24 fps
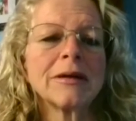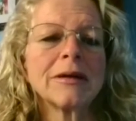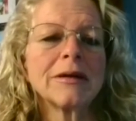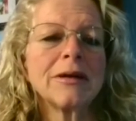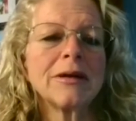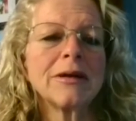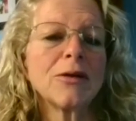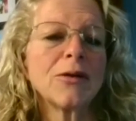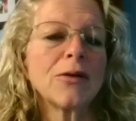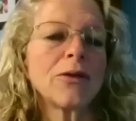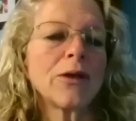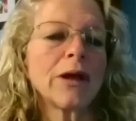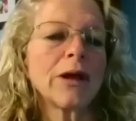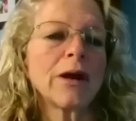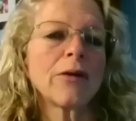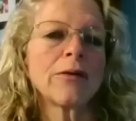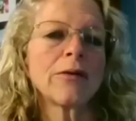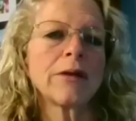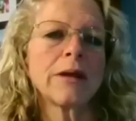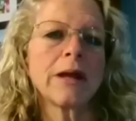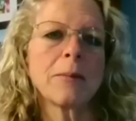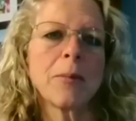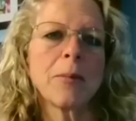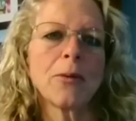they are
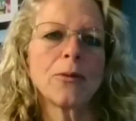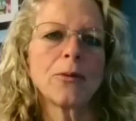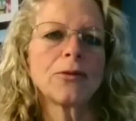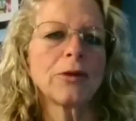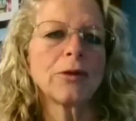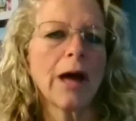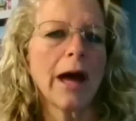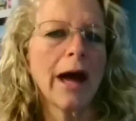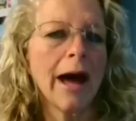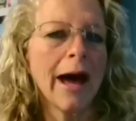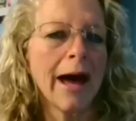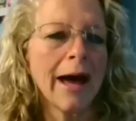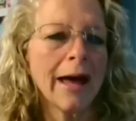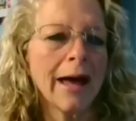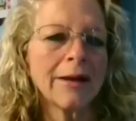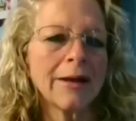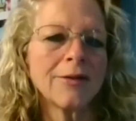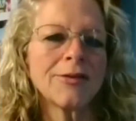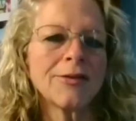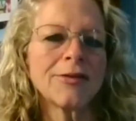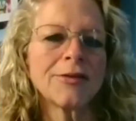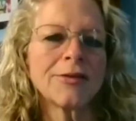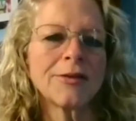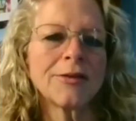the most
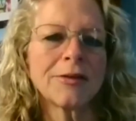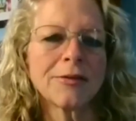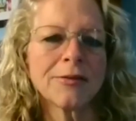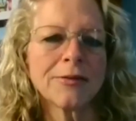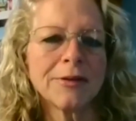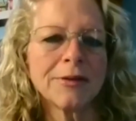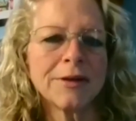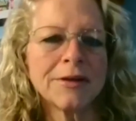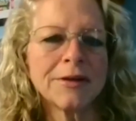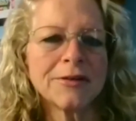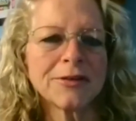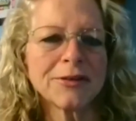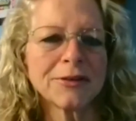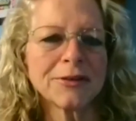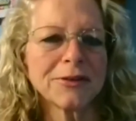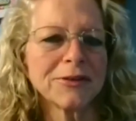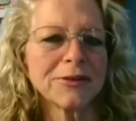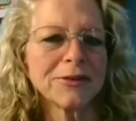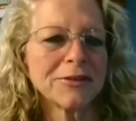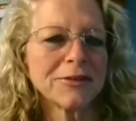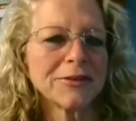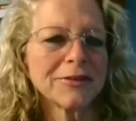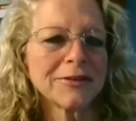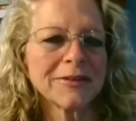honest
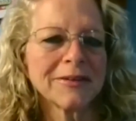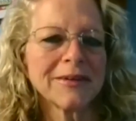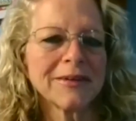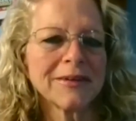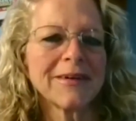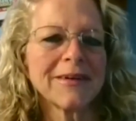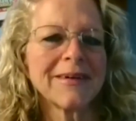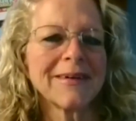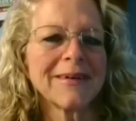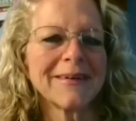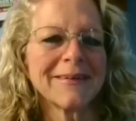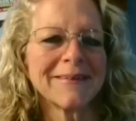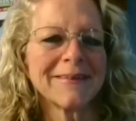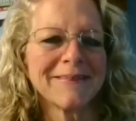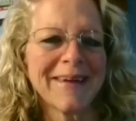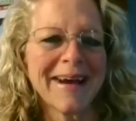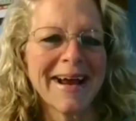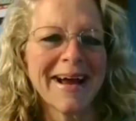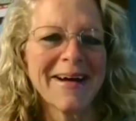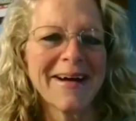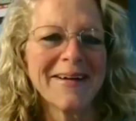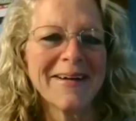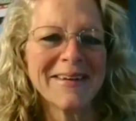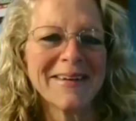creatures
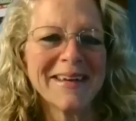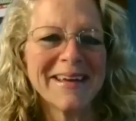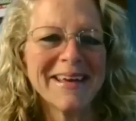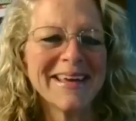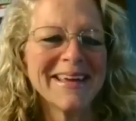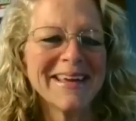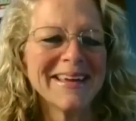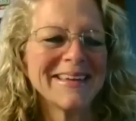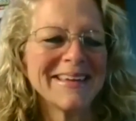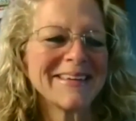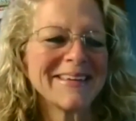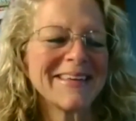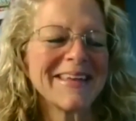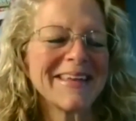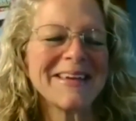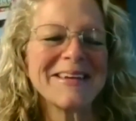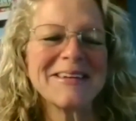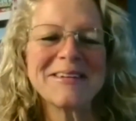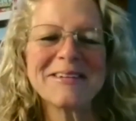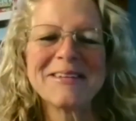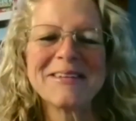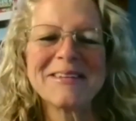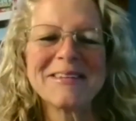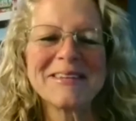around. So they
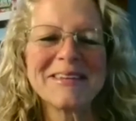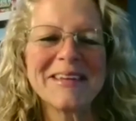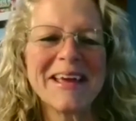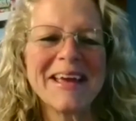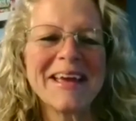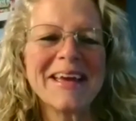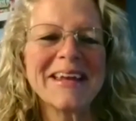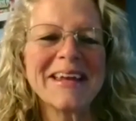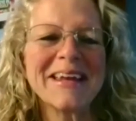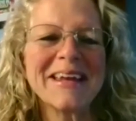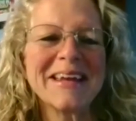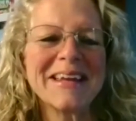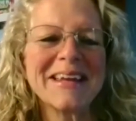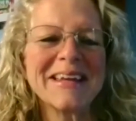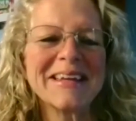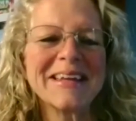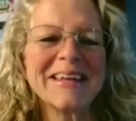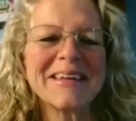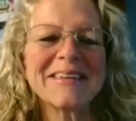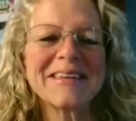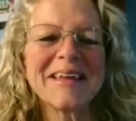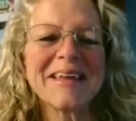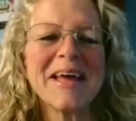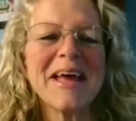just say it
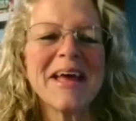is.